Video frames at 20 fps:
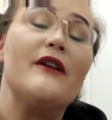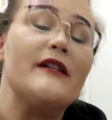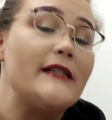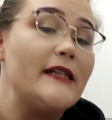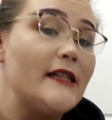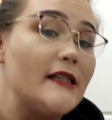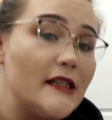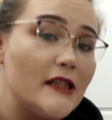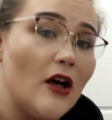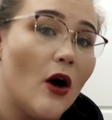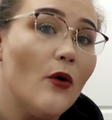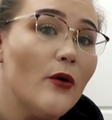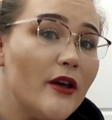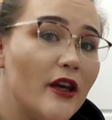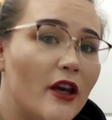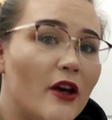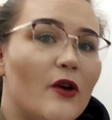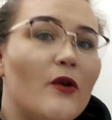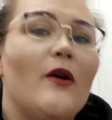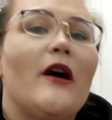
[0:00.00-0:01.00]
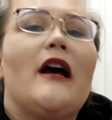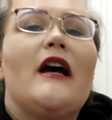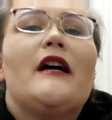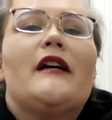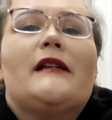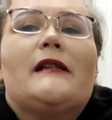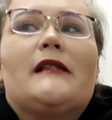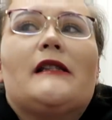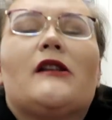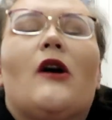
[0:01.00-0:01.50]
this is so cute
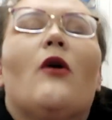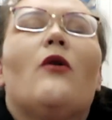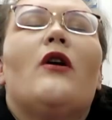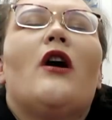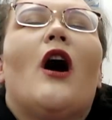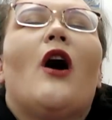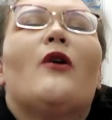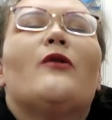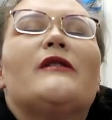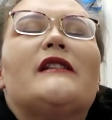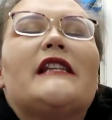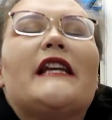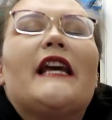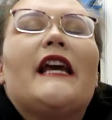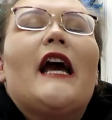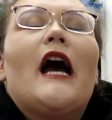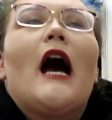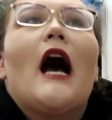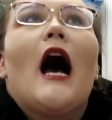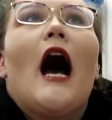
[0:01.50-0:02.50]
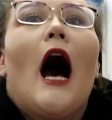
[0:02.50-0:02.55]
so cozy